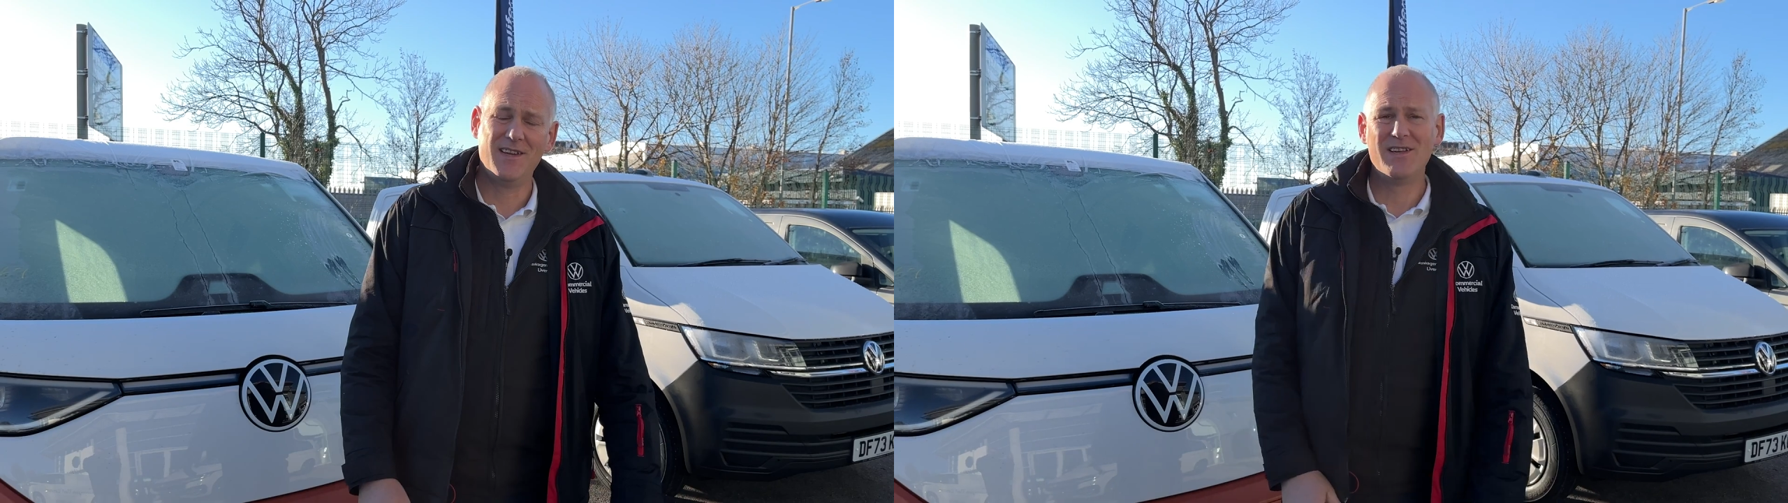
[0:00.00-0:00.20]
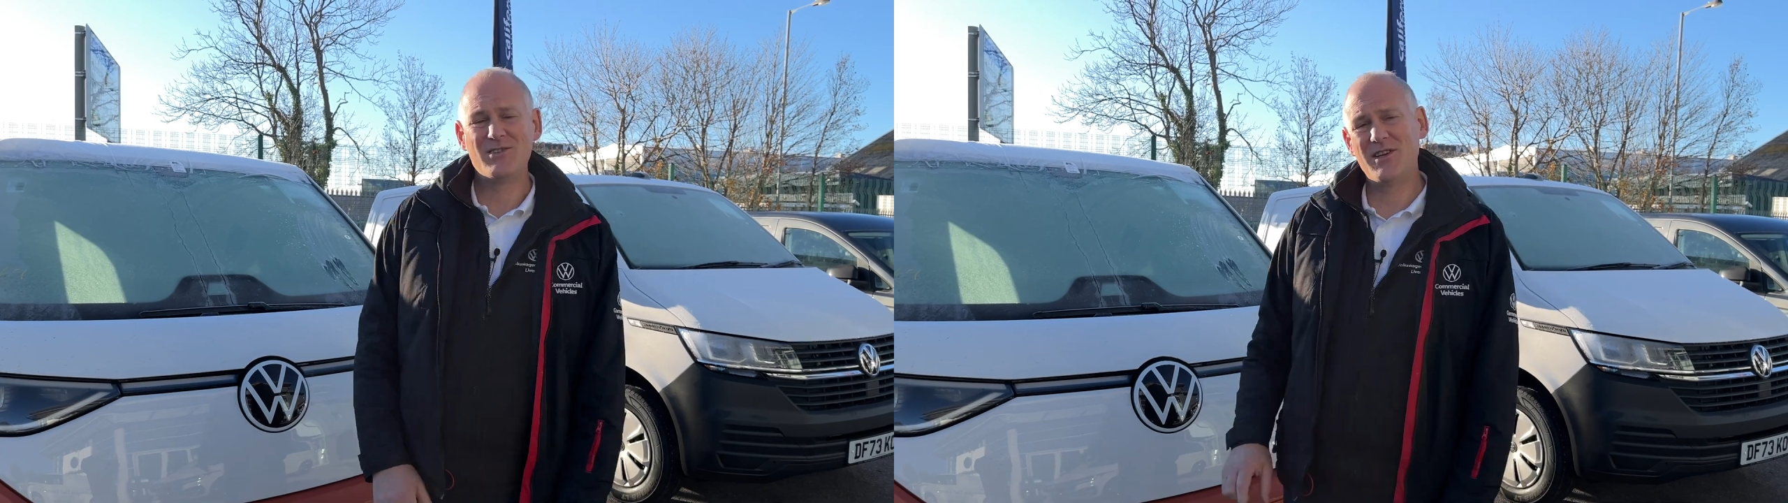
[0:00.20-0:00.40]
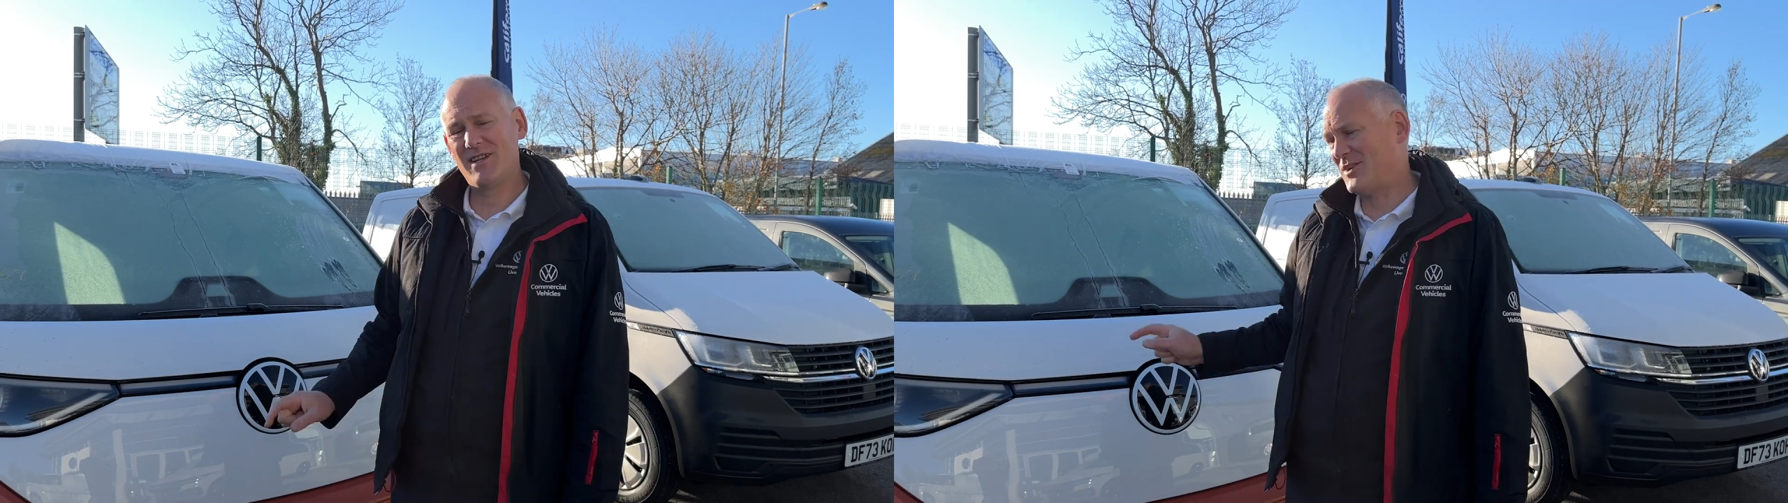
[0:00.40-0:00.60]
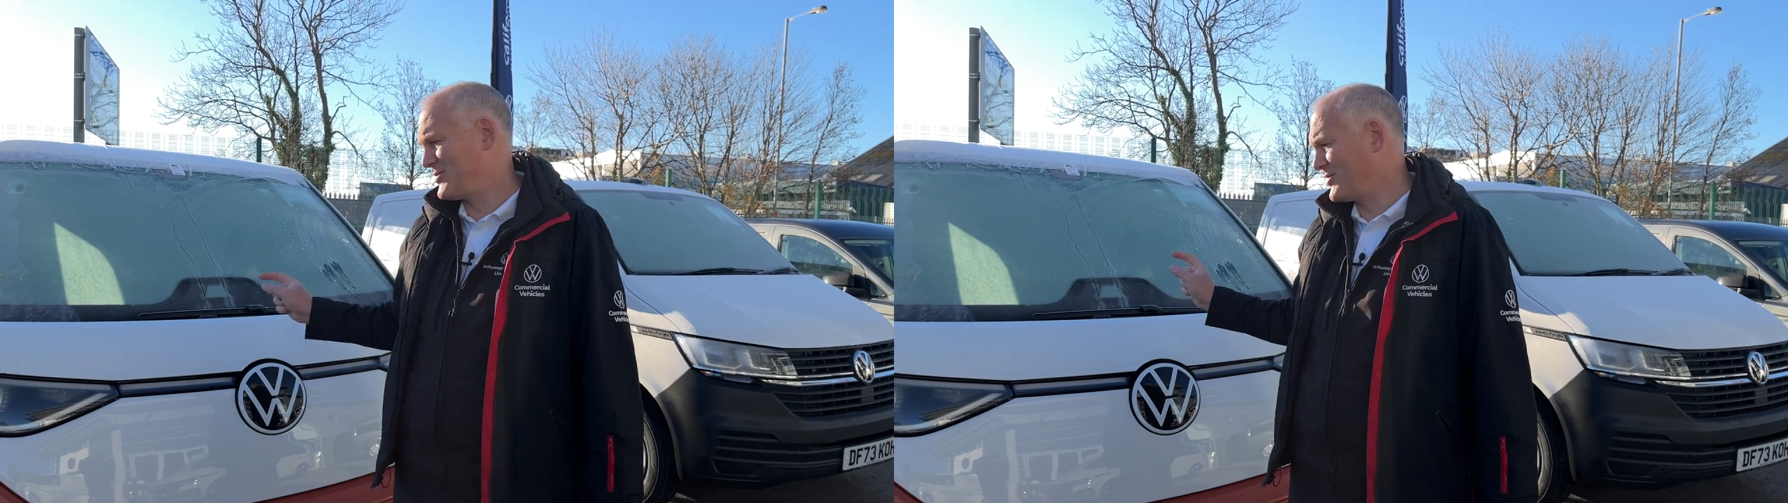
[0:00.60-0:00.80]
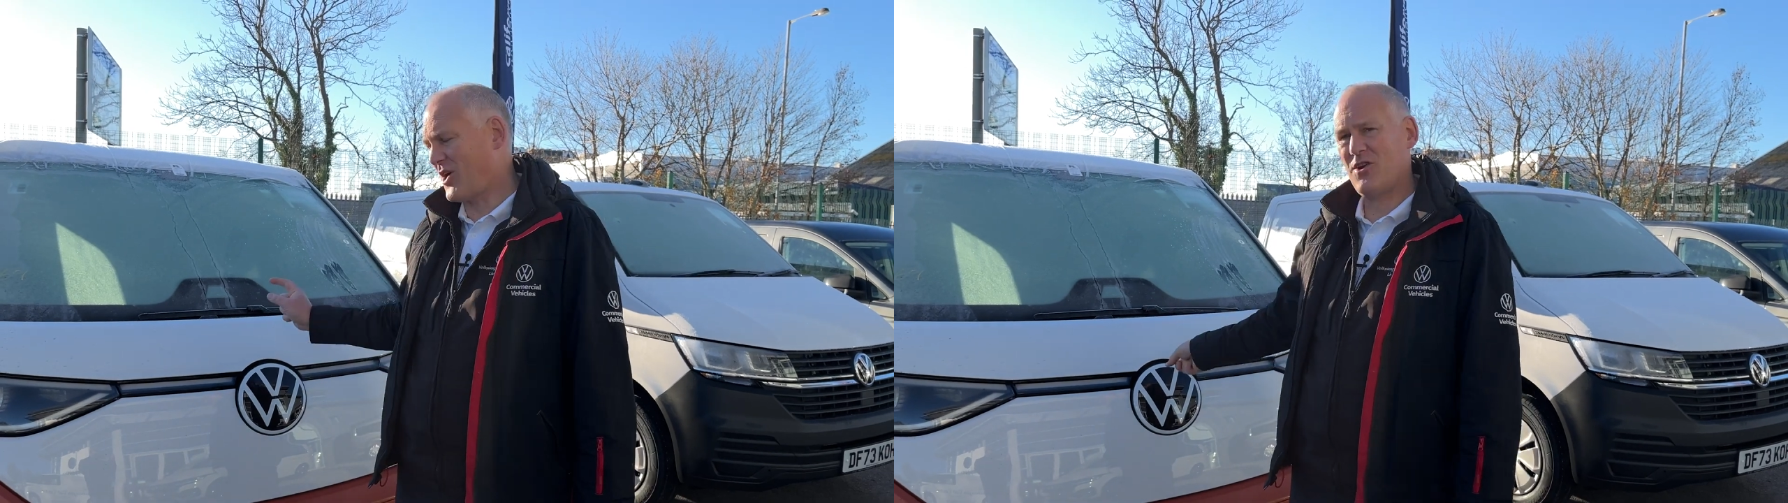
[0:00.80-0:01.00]
So you
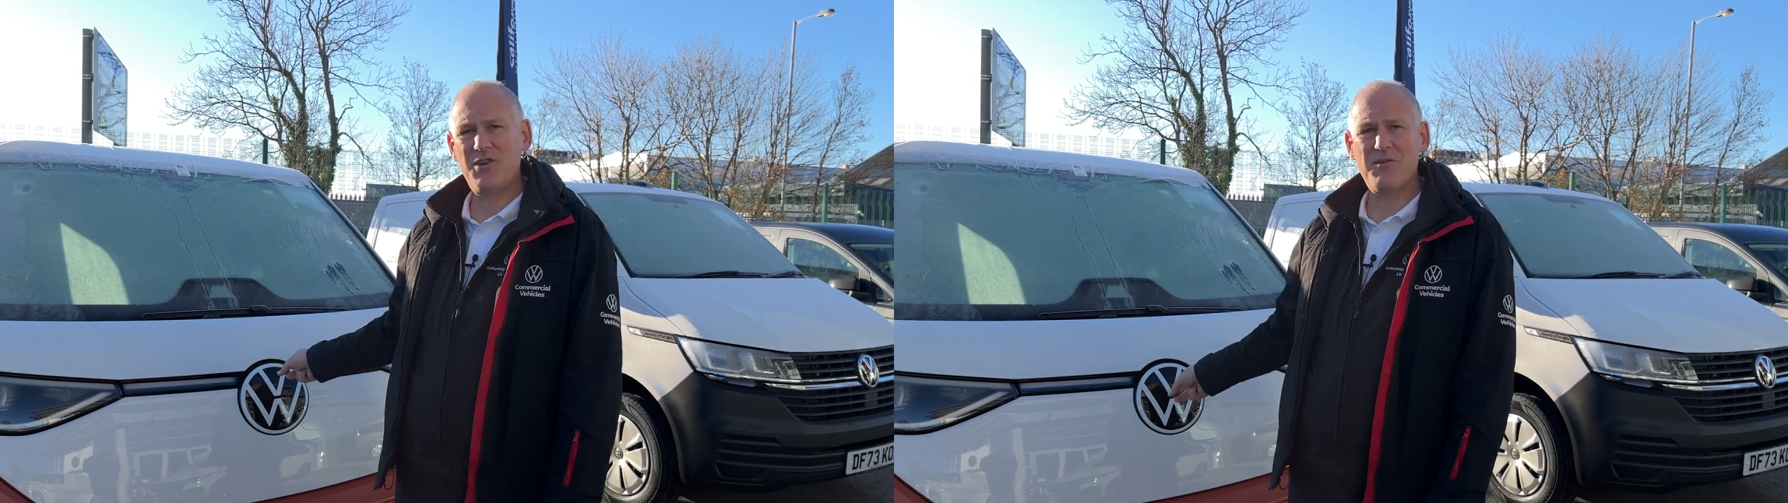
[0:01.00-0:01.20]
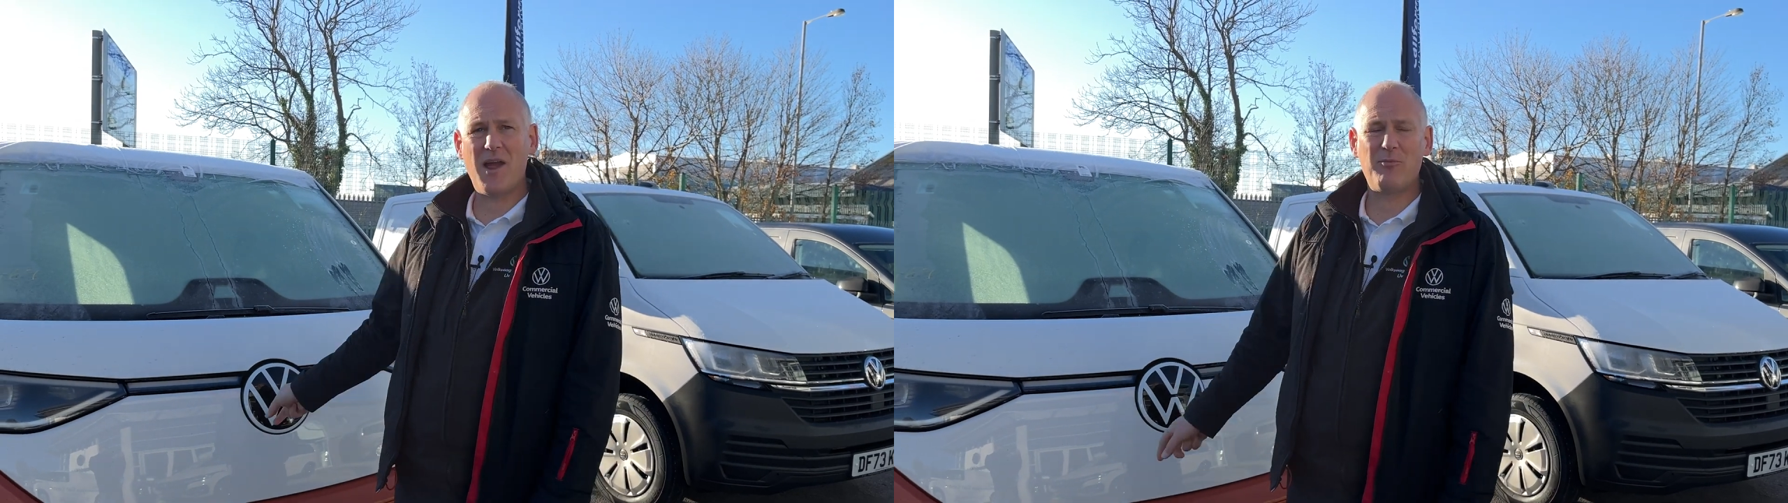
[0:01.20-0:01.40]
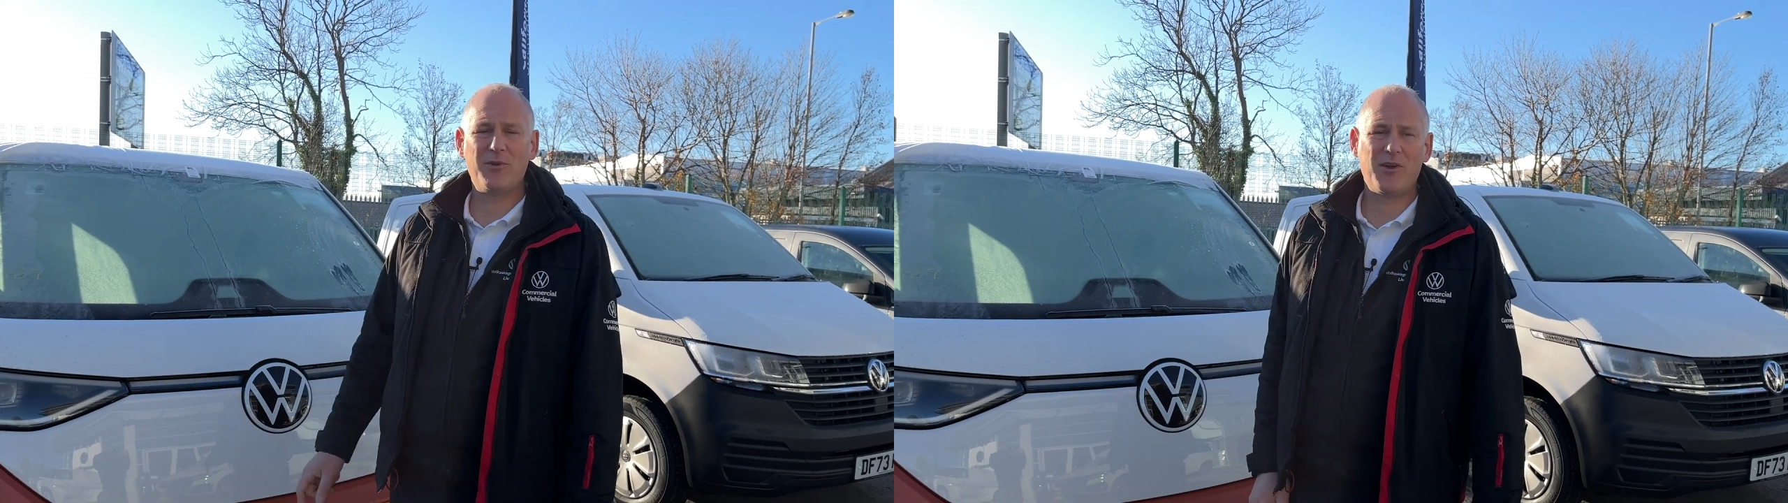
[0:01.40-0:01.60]
literally, on your app,